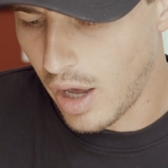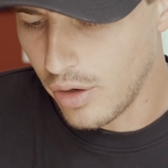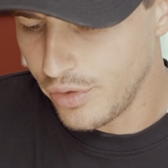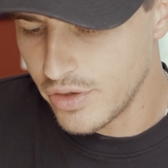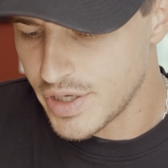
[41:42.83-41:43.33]

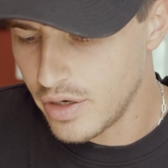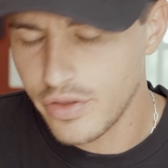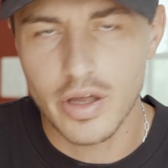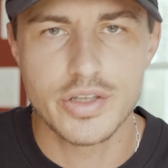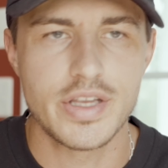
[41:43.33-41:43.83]
think there's
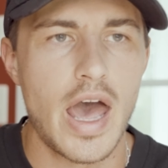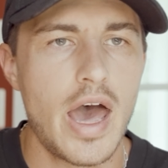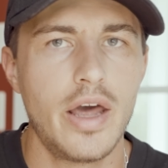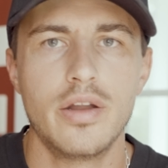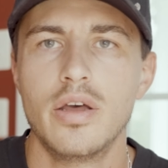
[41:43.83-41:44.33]
anything else to
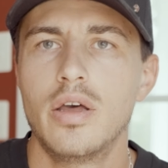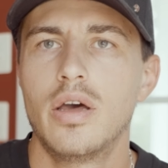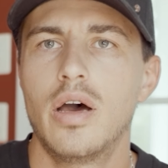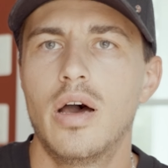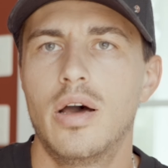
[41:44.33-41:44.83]
add
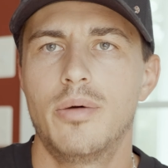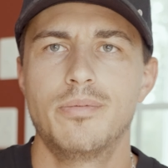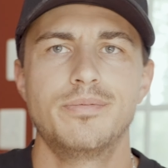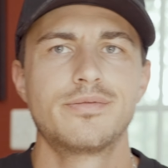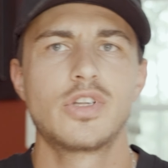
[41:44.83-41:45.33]

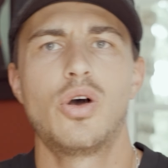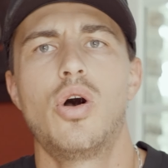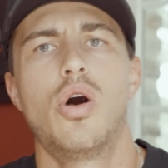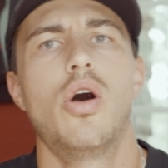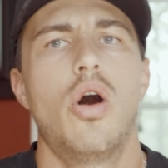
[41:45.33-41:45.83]

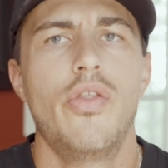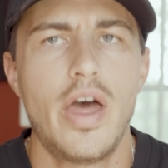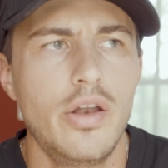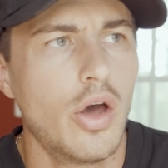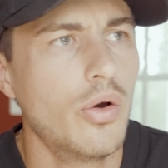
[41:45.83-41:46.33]
on
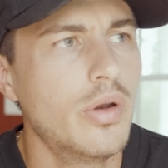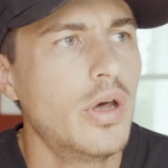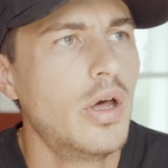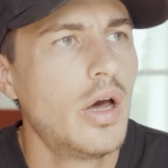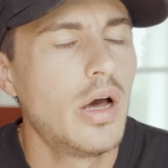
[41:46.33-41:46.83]
that note.
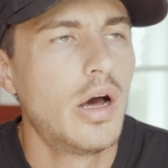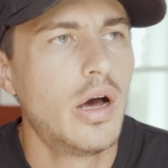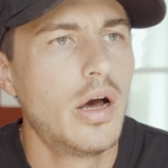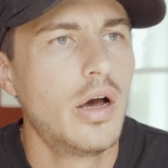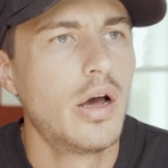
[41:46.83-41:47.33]

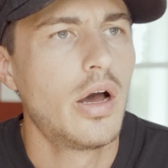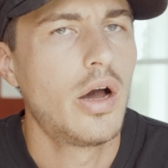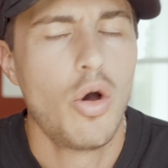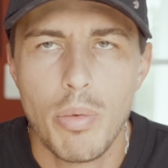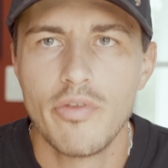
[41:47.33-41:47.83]

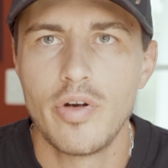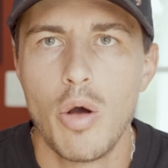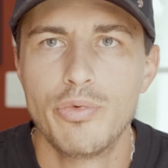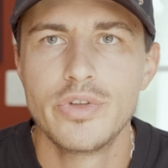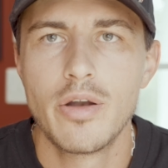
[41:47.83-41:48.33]

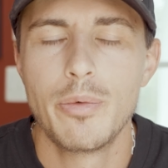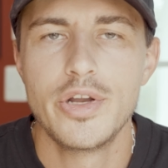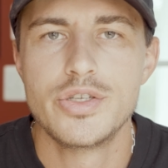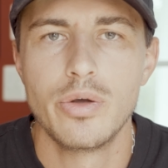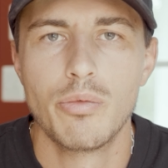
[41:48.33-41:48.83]
Hopefully
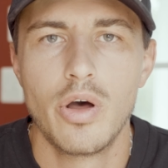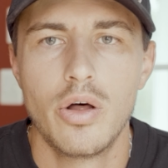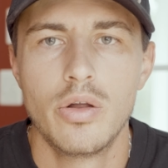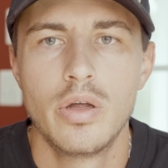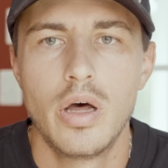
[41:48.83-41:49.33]
everybody's doing
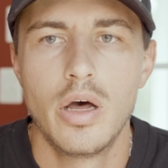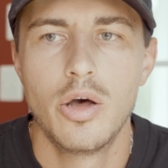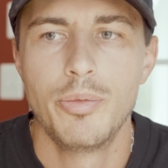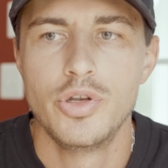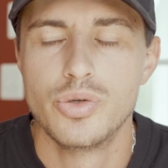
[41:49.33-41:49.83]

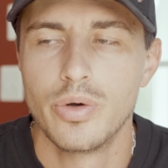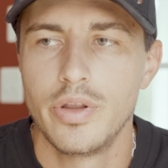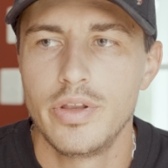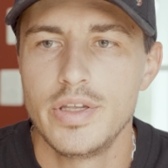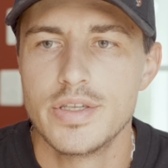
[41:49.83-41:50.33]
well,
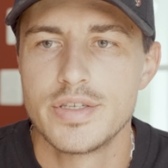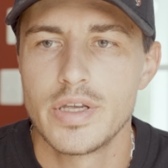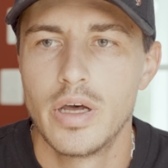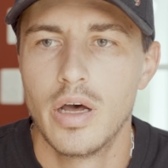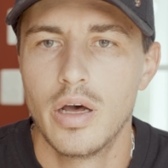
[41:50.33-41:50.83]
enjoying
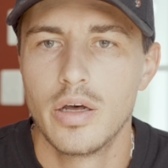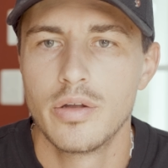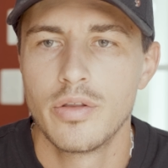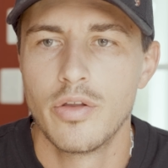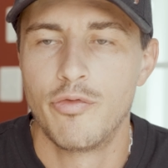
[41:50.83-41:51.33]

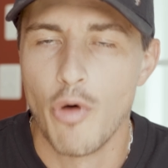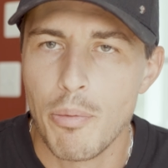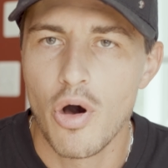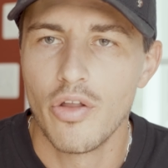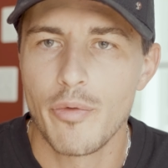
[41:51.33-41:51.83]
the
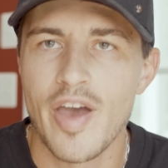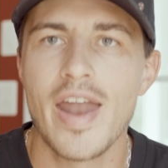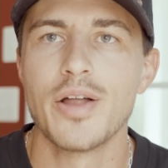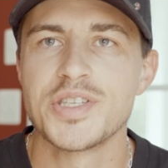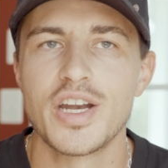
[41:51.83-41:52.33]
football that we had
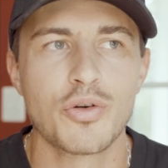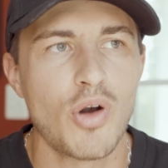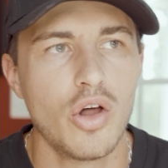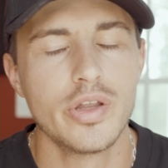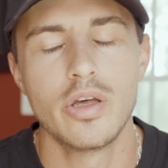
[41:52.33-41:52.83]
outside of
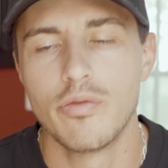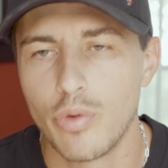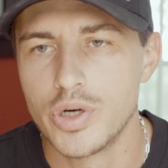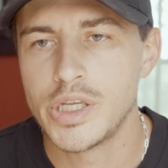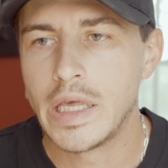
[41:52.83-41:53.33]
Crawley.
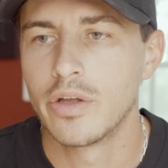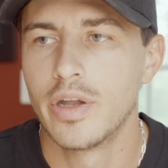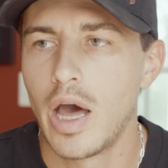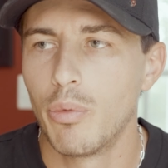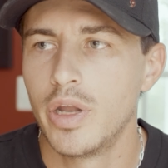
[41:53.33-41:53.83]
Unfortunately, England
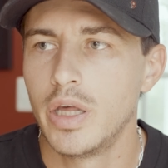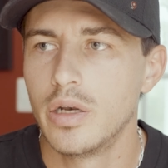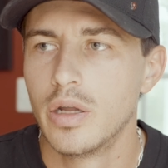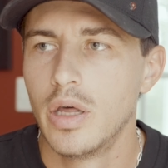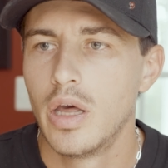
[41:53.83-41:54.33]
not
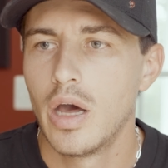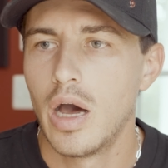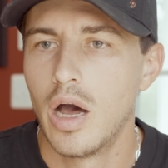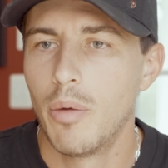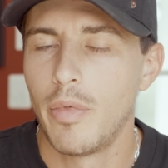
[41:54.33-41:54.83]
winning.
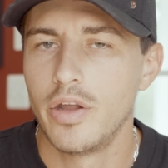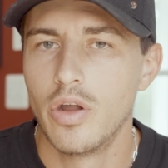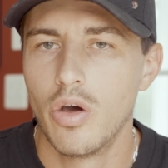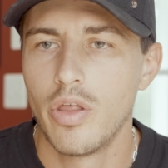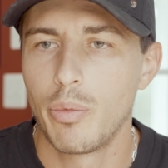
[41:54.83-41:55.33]
I
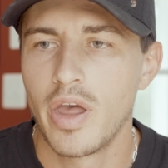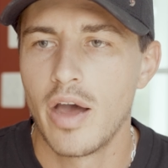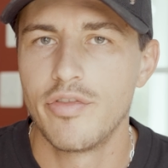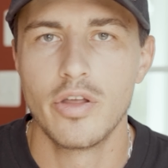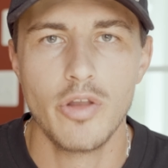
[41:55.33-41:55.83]
know that we
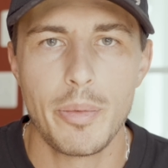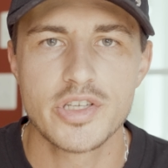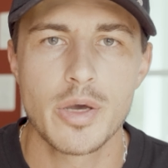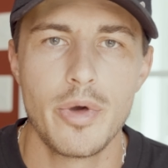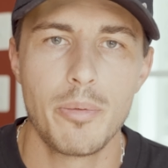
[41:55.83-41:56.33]
have the
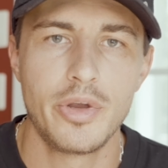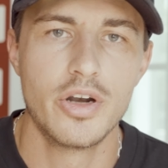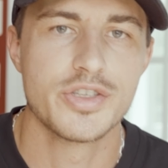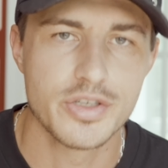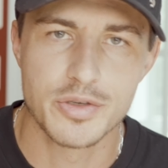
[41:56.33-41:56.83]
Olympics coming up here,
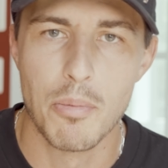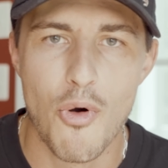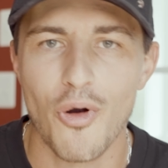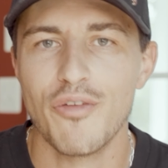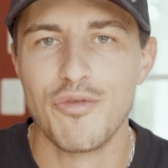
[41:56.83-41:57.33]
so some
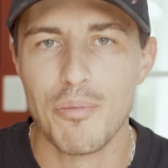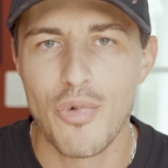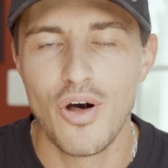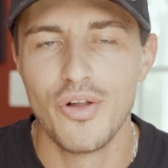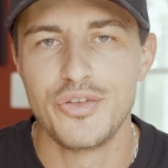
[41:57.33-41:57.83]
more
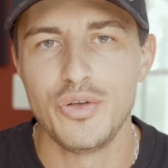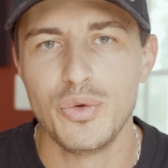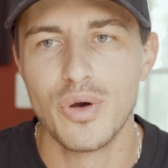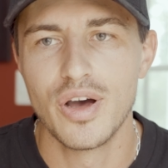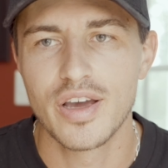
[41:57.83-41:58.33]
football
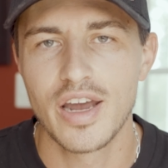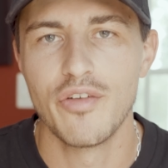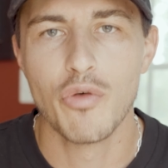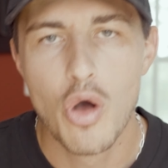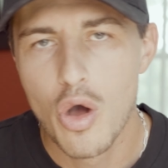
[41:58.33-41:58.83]
to kind
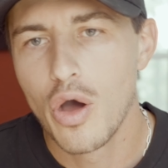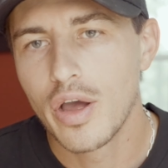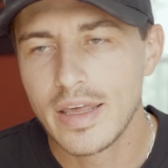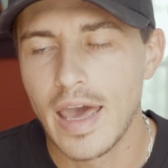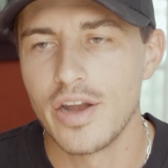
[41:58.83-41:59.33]
of
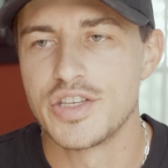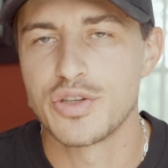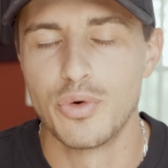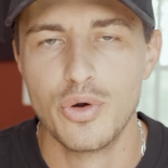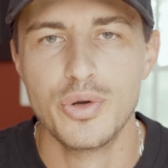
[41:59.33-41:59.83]
get us
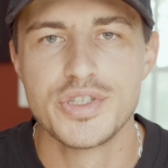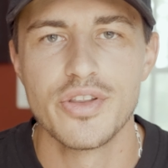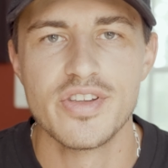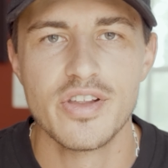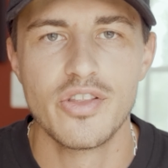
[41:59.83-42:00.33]
through until
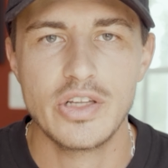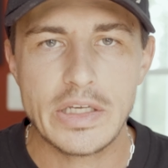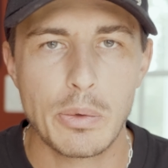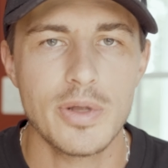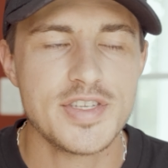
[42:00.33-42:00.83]
the
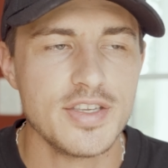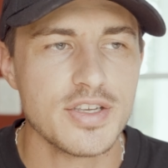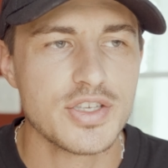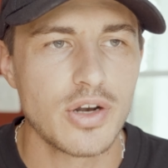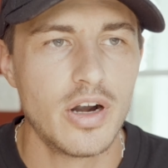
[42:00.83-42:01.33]
League One season
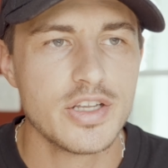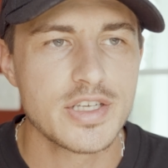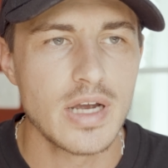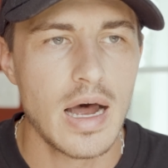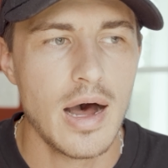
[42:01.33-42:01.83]
starts.